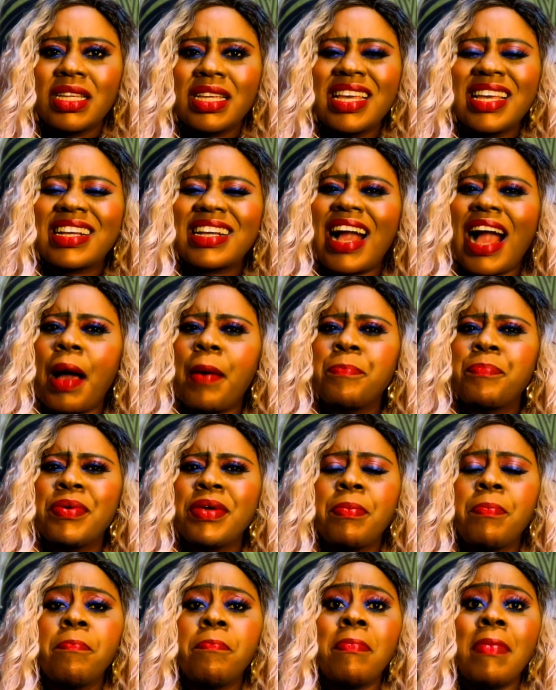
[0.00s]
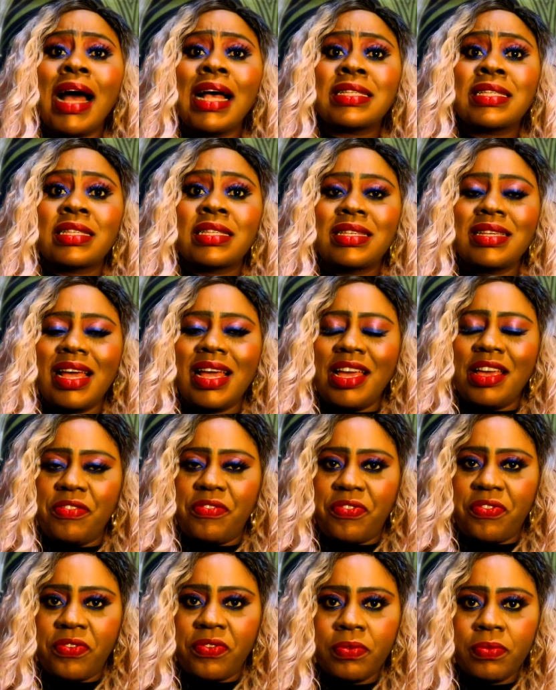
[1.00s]
it can be
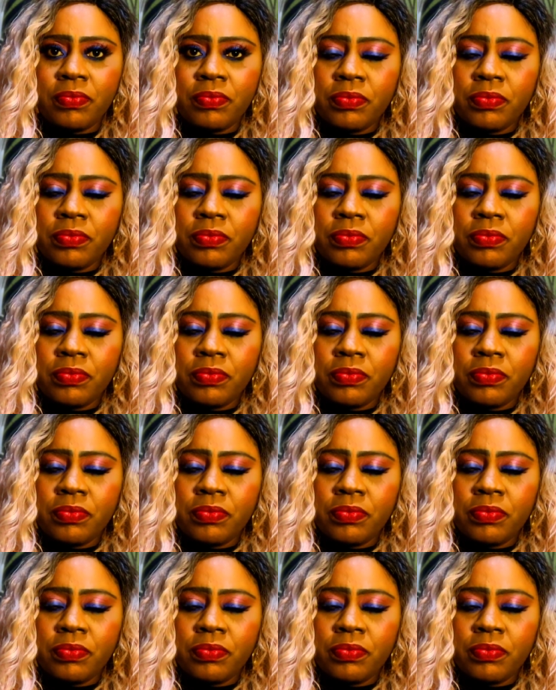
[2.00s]
massive.